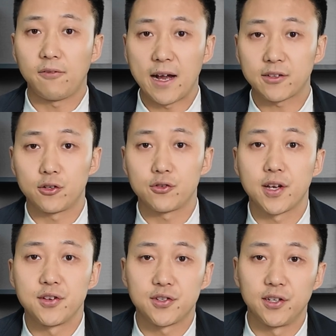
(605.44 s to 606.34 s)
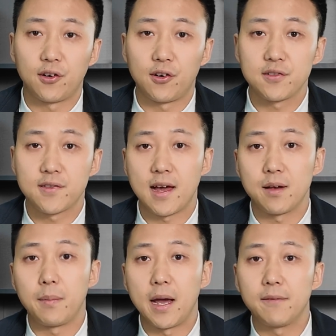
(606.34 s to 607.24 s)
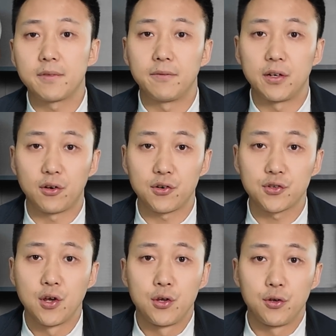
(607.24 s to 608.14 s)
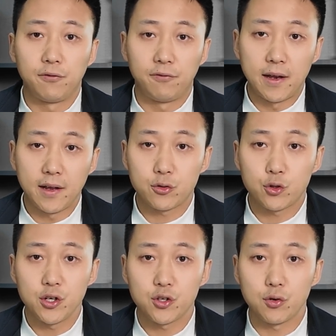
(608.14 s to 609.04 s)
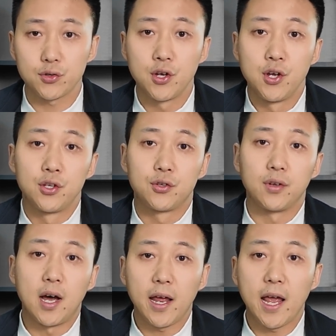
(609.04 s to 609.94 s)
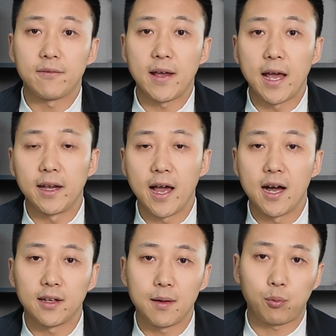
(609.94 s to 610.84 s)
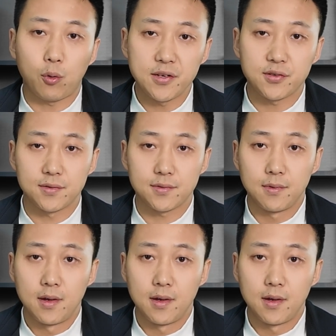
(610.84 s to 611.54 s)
factor to consider is that many of the vendors you find at trade shows do not have any online presence.